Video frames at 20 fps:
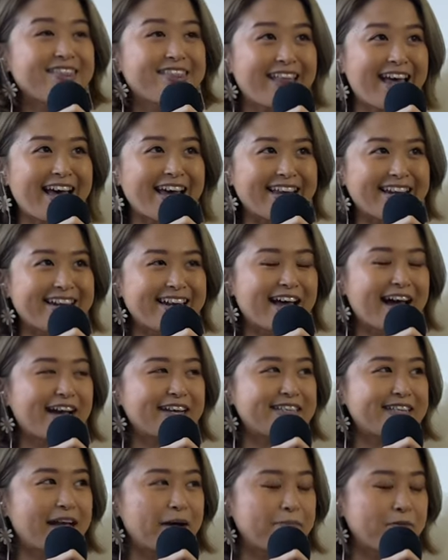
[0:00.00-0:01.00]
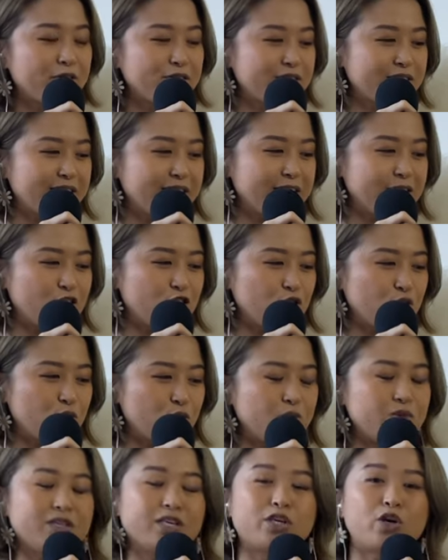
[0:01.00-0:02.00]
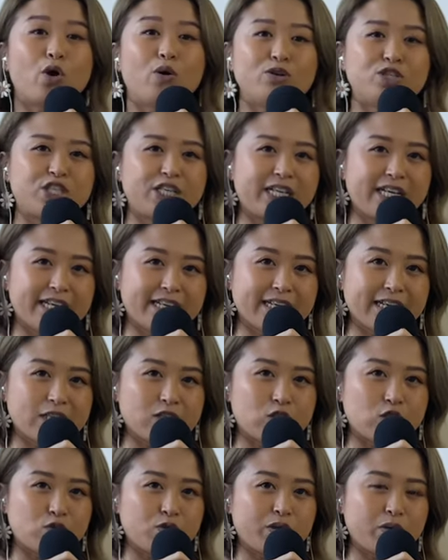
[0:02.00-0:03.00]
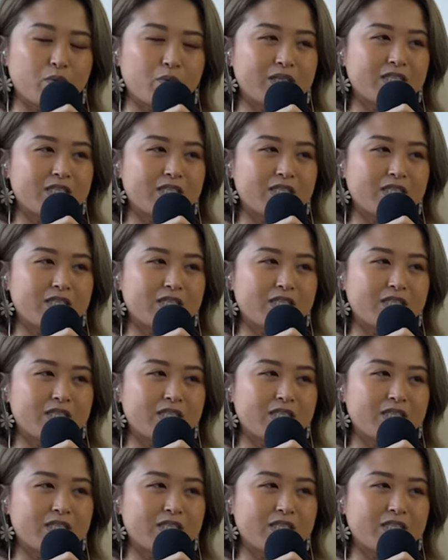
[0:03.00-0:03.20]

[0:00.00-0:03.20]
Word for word: And then I dabbled into the coaching industry,